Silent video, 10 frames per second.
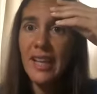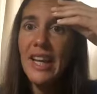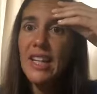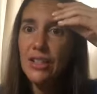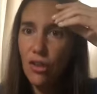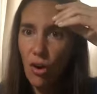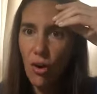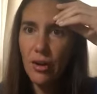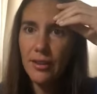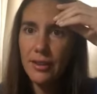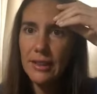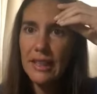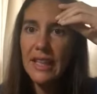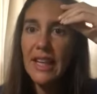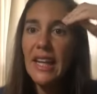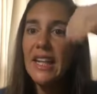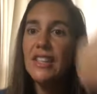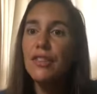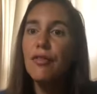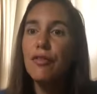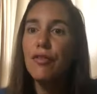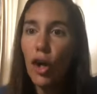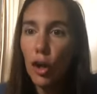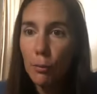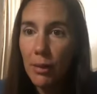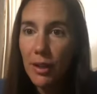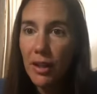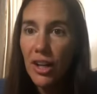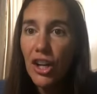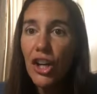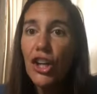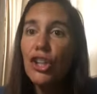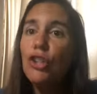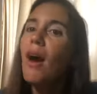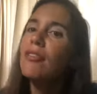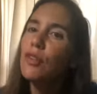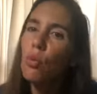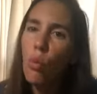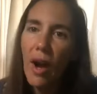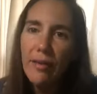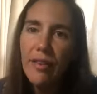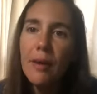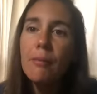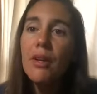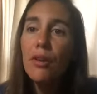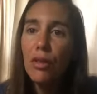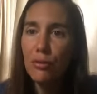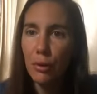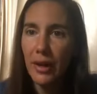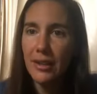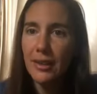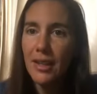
It is hard. It is a verb. You have to wife him through it.